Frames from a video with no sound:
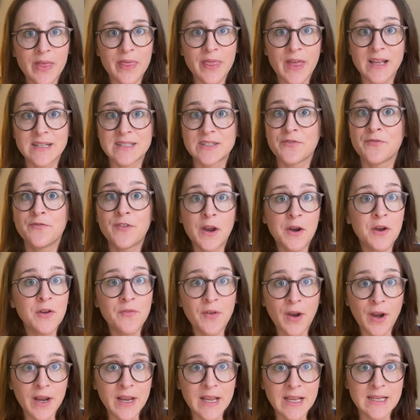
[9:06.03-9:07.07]
That's a very,
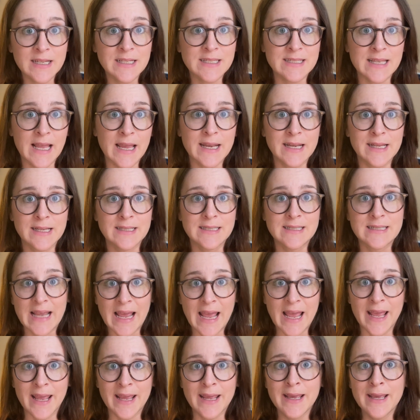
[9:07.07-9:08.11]
very exciting
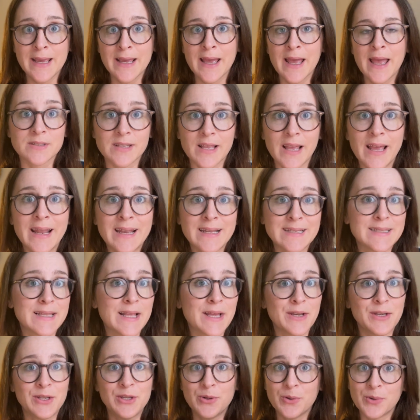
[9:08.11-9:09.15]
day. It is
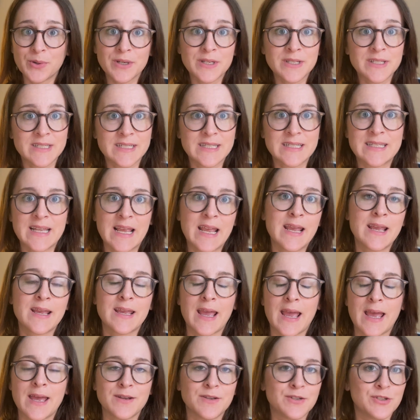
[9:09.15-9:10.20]
then yours to
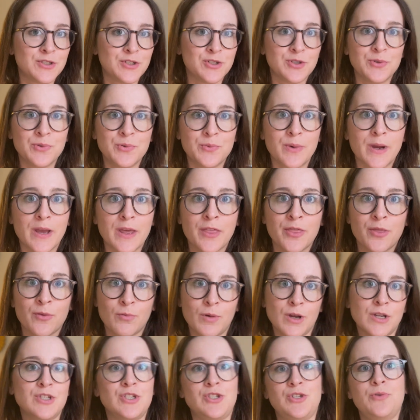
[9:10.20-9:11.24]
take and do with
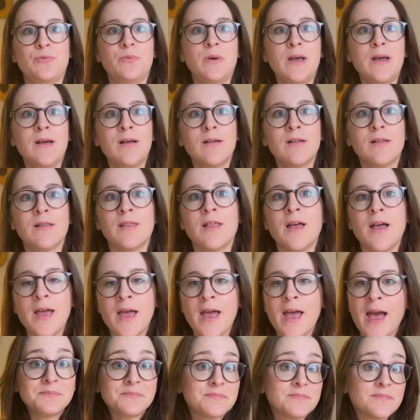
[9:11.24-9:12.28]
what you will.
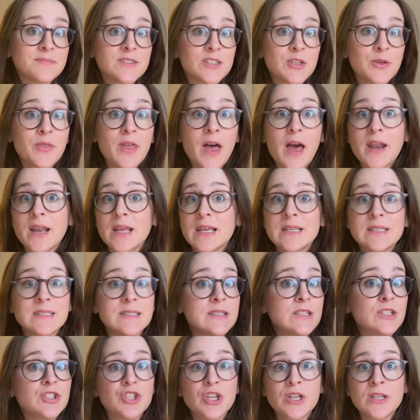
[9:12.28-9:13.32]
So that is
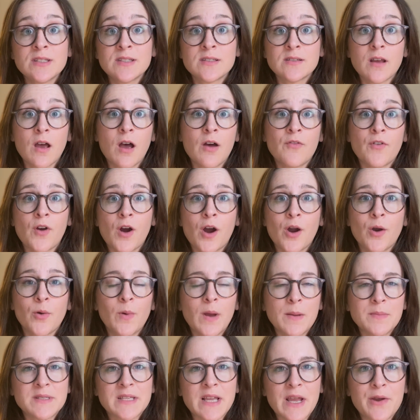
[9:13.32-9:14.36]
the gist of our
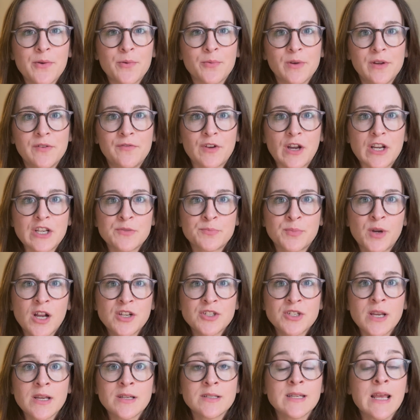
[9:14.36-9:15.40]
website refresh
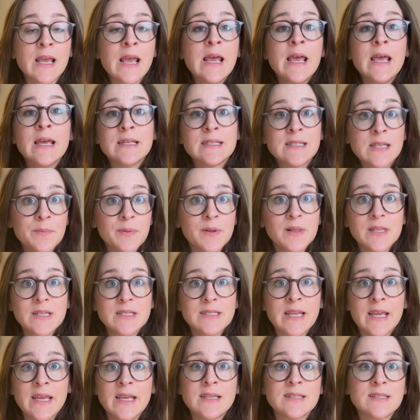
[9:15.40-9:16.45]
project. Typically
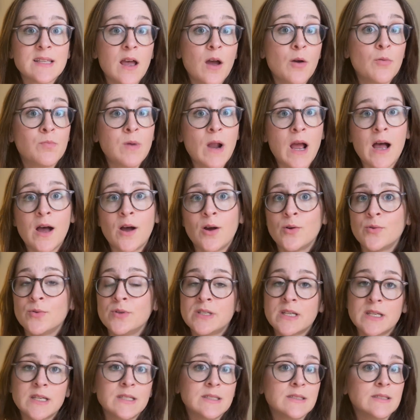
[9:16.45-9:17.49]
takes
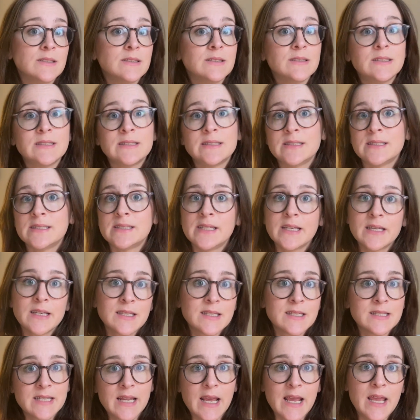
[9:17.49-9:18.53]
around
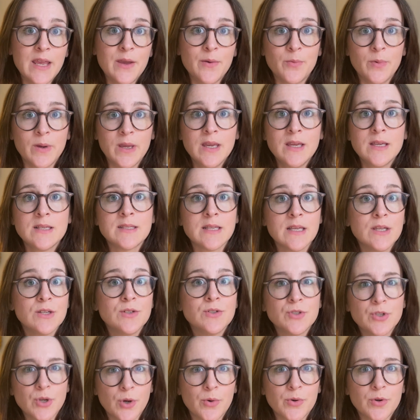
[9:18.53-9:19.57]
6 to 8 weeks
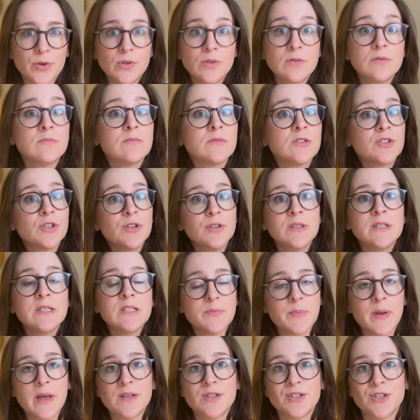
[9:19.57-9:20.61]
in total, certainly
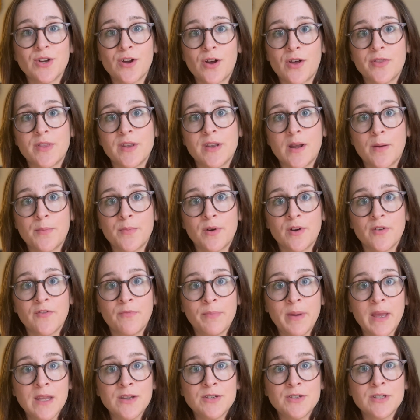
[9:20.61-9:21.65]
depending on the number of
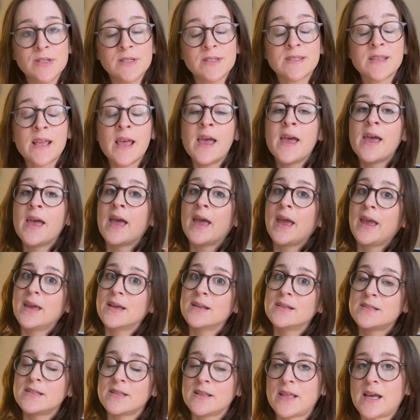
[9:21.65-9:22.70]
pages,
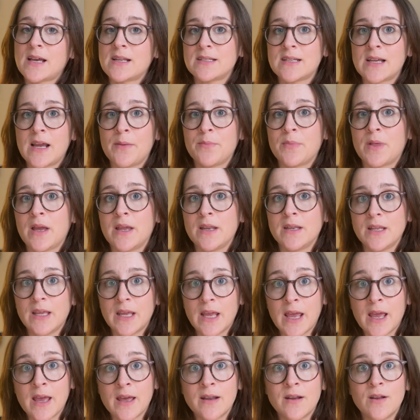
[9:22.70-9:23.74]
and that timeline
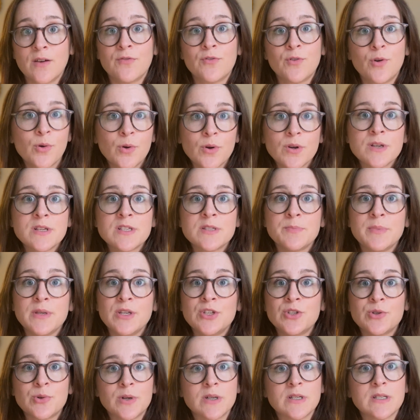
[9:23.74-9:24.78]
can, of course, be
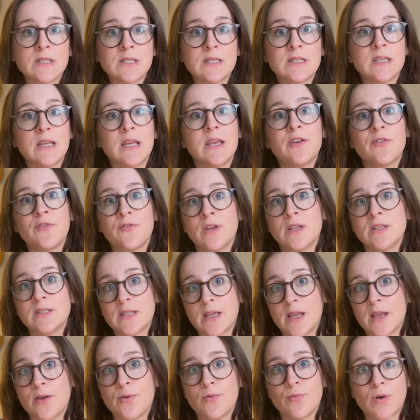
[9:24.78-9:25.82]
shortened if it's
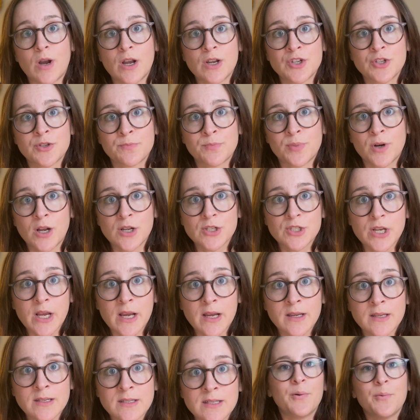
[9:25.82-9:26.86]
a rush
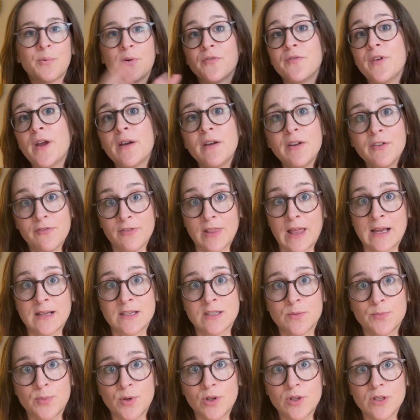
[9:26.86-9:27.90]
project. We're very
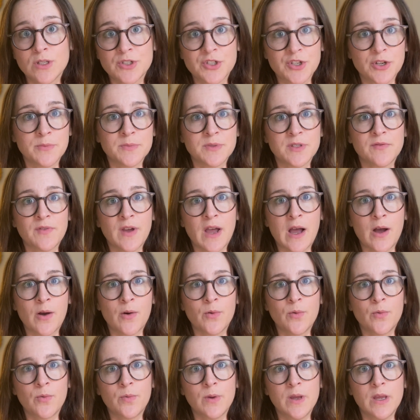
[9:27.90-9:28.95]
flexible in terms of how
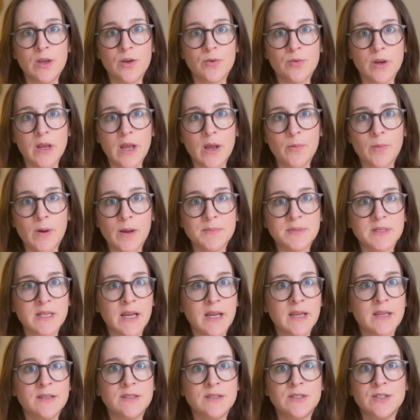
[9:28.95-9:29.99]
we create
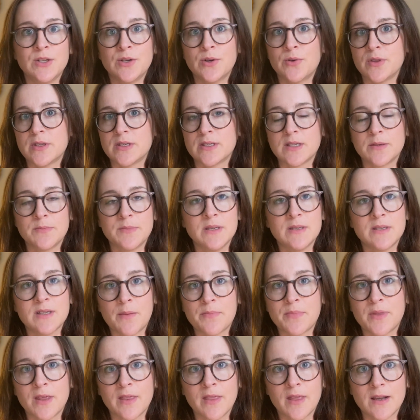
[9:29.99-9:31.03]
websites. This can be
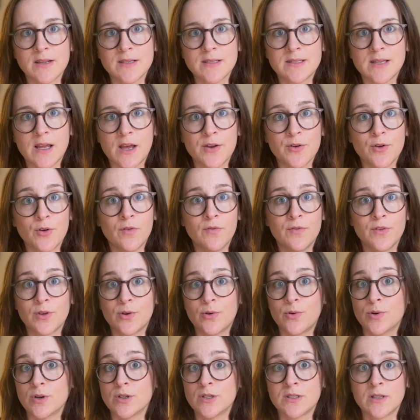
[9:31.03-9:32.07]
something that is done over the
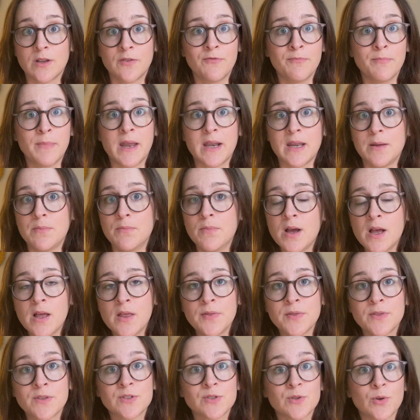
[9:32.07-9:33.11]
course of many
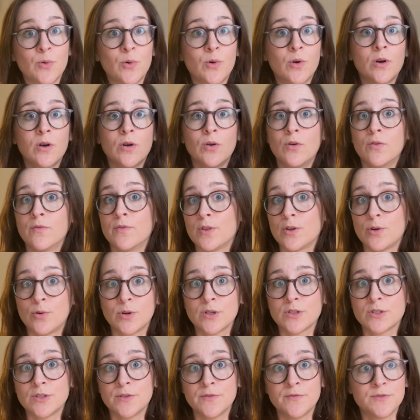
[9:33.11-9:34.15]
months or over the
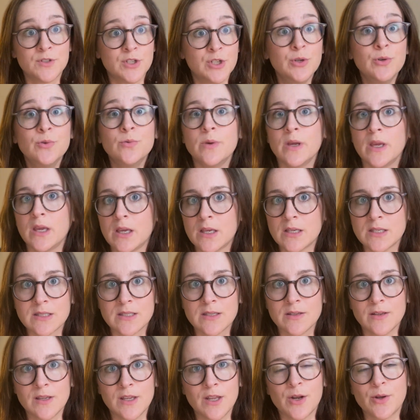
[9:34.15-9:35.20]
course of 2 weeks,
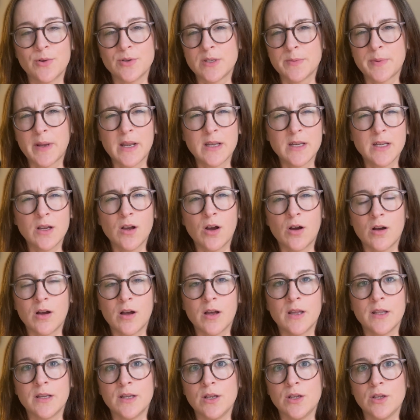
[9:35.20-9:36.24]
depending
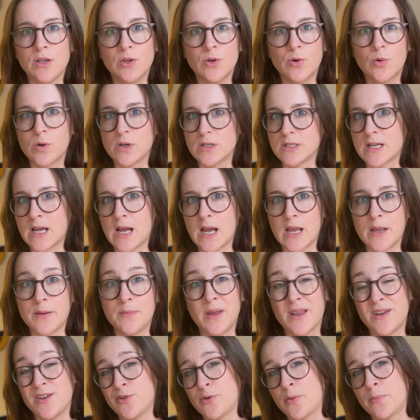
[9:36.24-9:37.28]
on your time
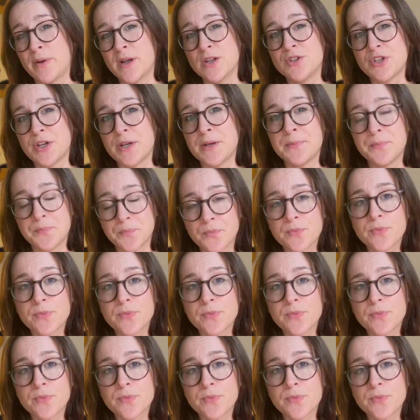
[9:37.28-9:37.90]
and your budget.